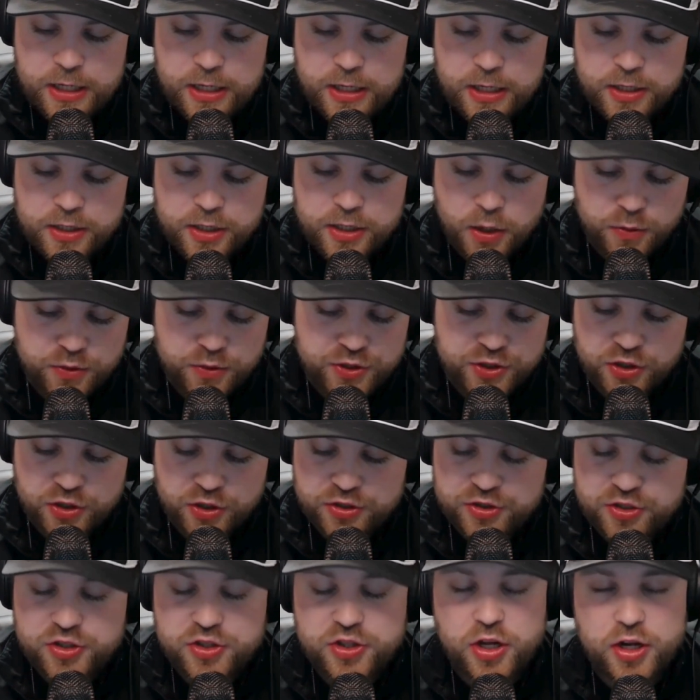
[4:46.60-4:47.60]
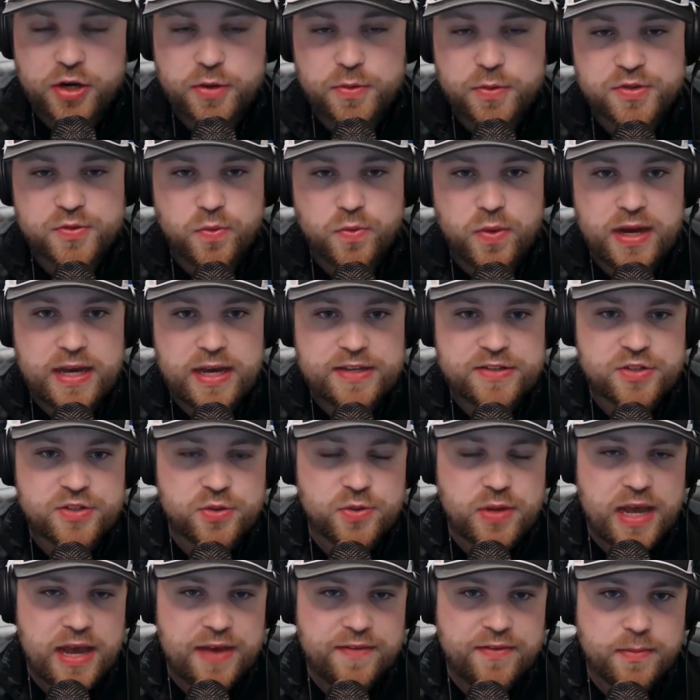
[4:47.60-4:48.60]
Coach Scherz thought it was wise to
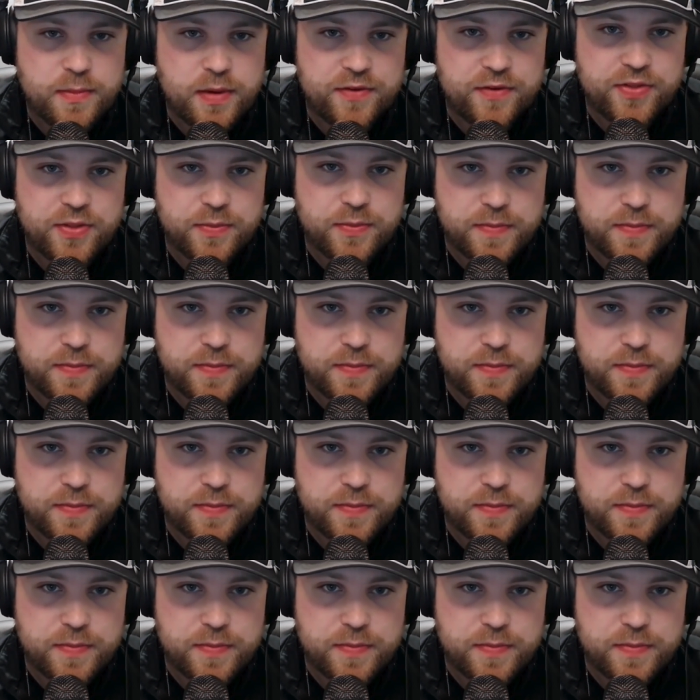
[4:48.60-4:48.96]
have him off the